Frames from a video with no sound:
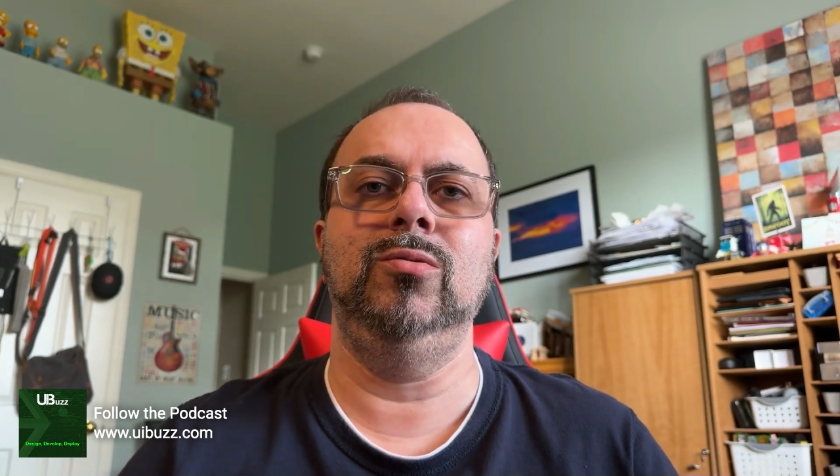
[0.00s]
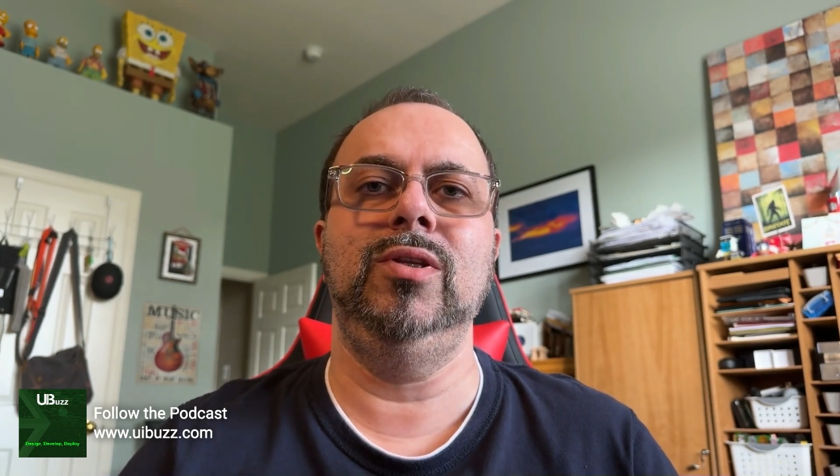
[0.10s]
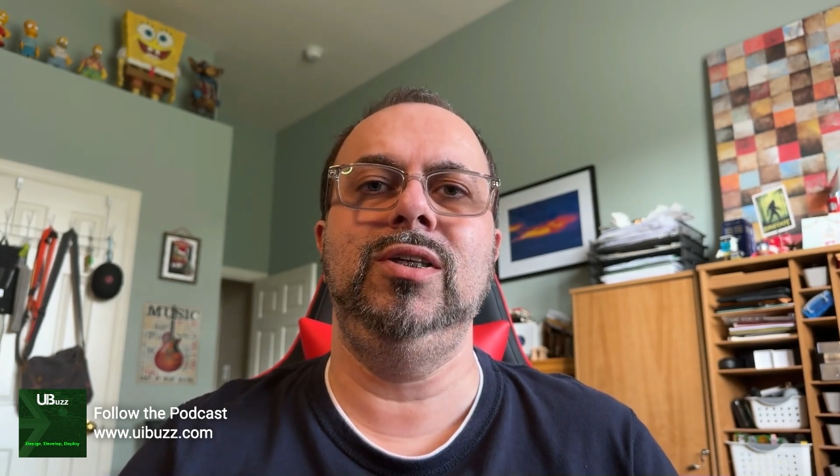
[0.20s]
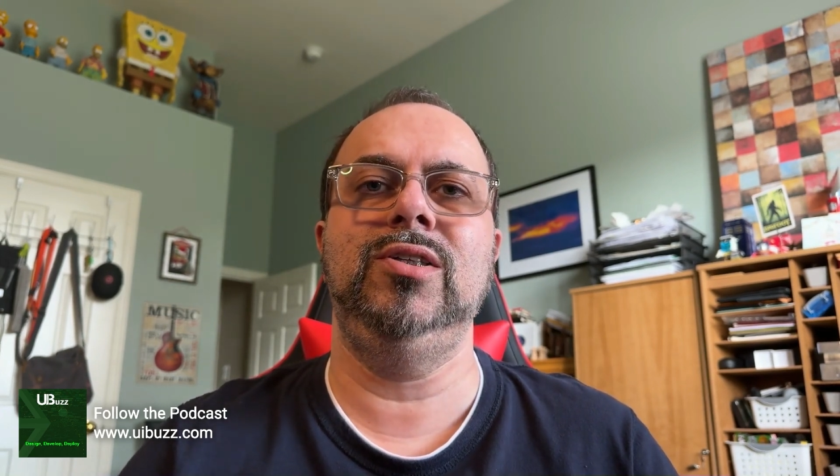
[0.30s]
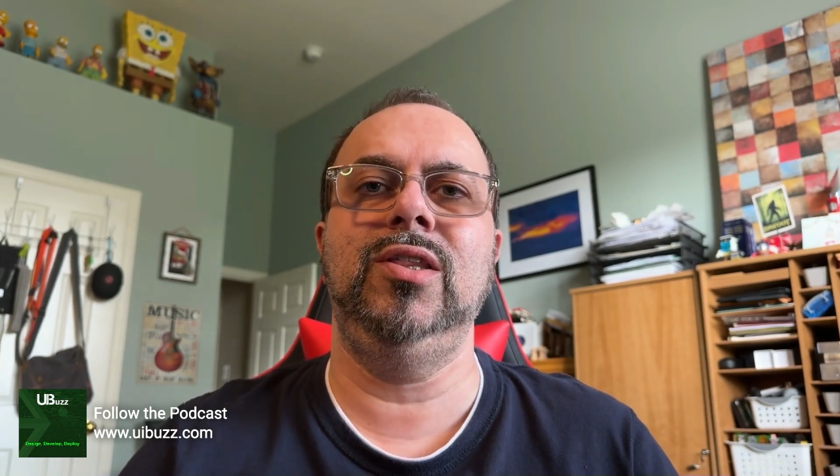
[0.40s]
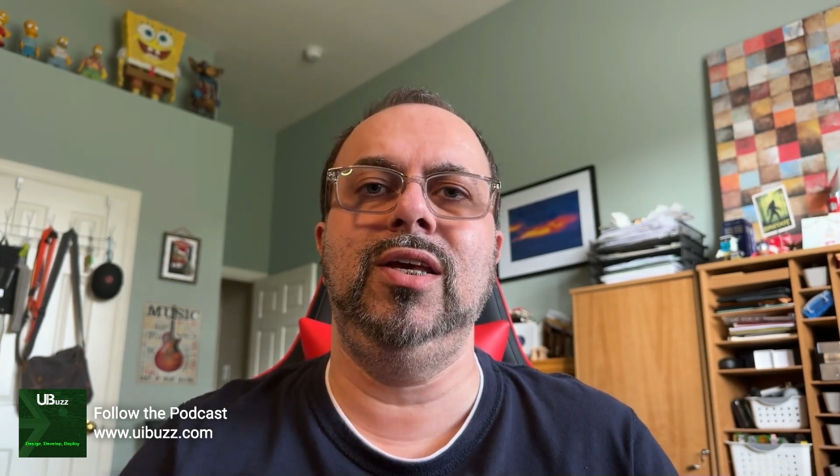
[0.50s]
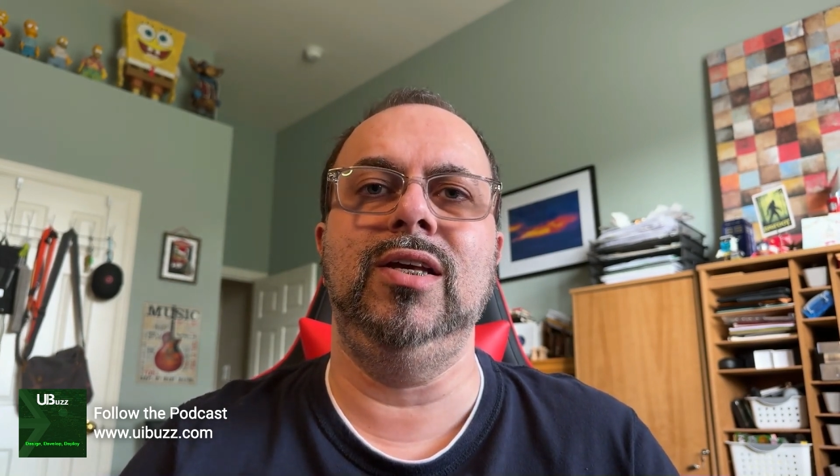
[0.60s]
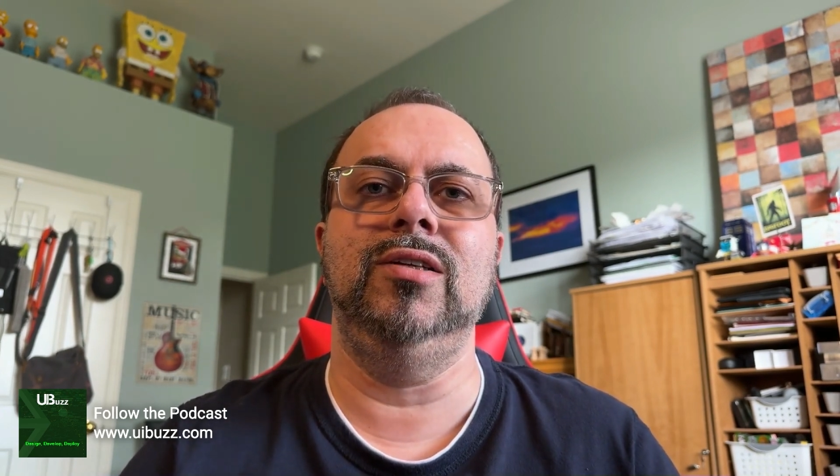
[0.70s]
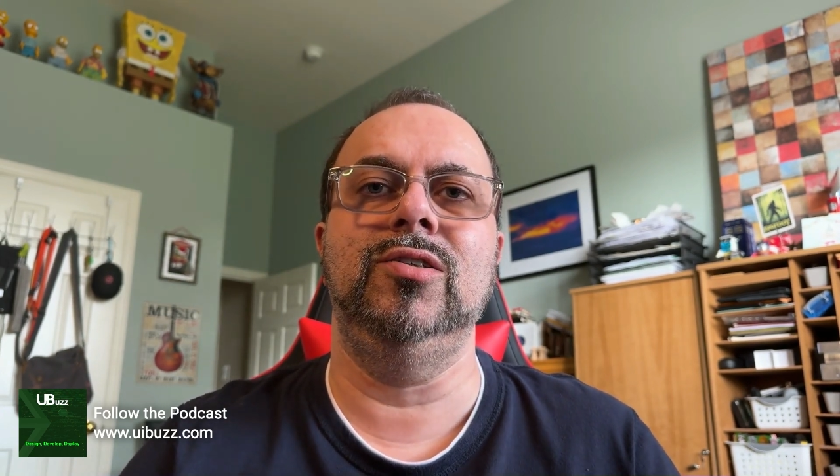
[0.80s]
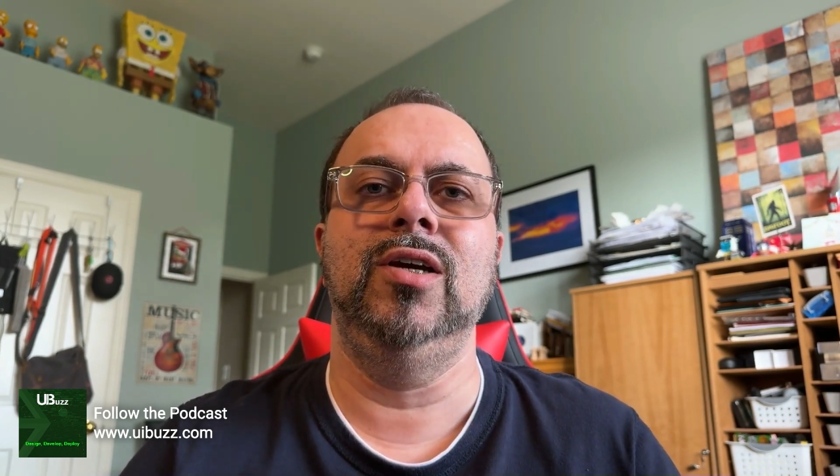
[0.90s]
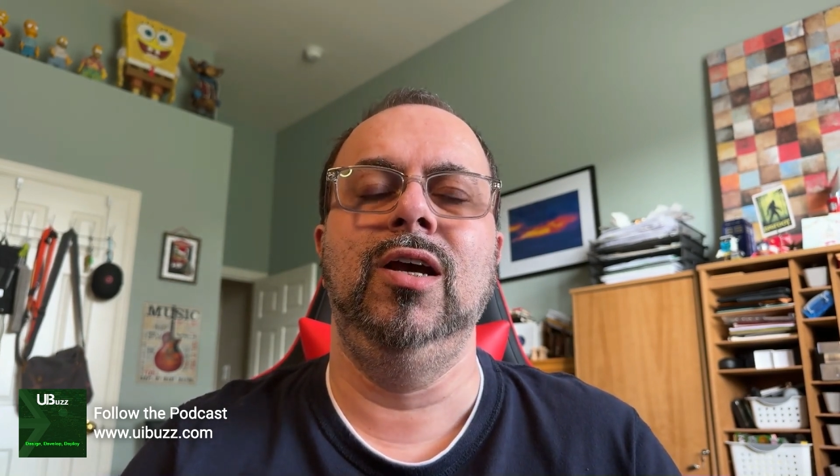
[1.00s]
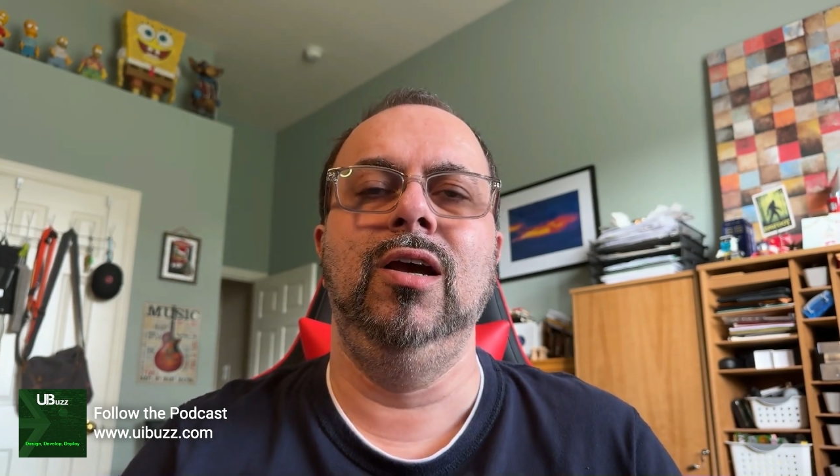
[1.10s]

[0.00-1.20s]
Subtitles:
all these things.